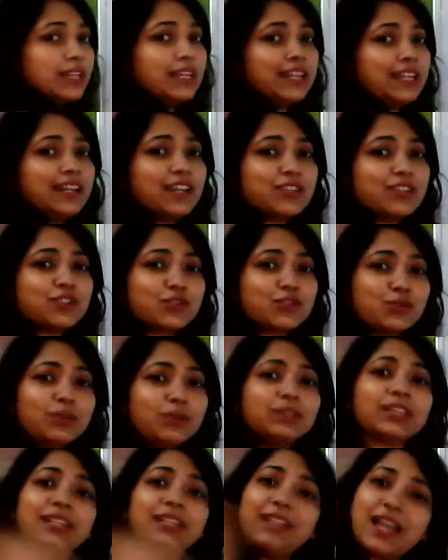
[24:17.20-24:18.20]
lead us
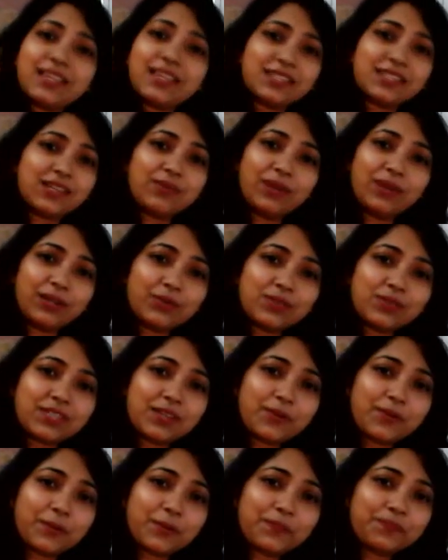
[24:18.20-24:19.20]
to theta is equal to
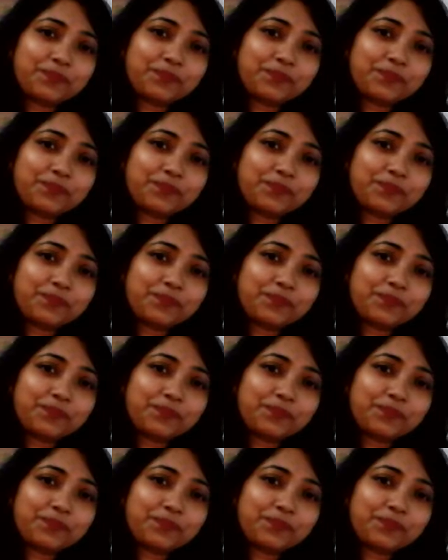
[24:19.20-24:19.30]
0.